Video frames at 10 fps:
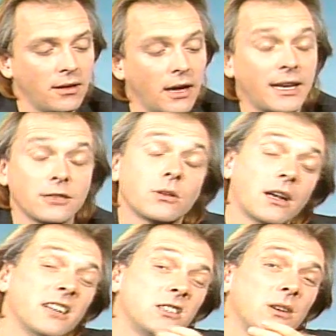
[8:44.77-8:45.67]
That's what
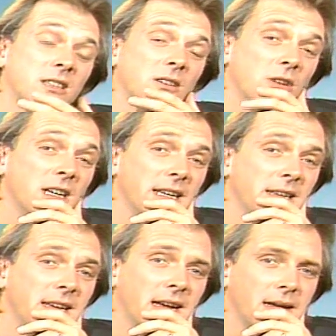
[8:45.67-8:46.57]
I'd like to do, I think, really,
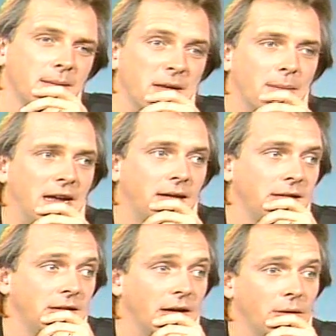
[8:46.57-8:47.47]
yeah. But I mean,
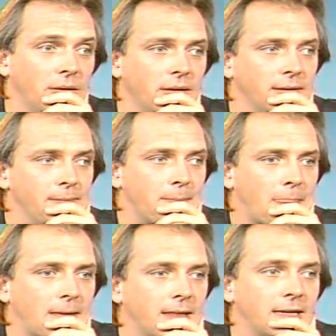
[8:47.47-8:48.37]

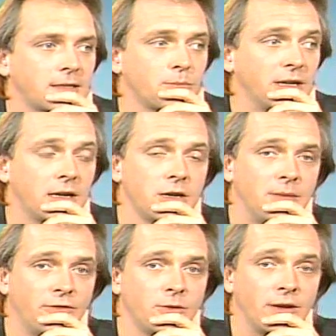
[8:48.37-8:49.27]
that doesn't preclude
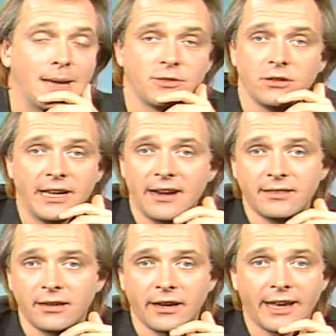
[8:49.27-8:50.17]
me from doing absolutely
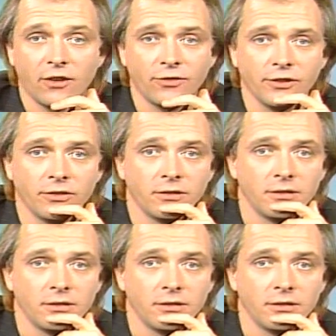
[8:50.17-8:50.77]
anything I get offered.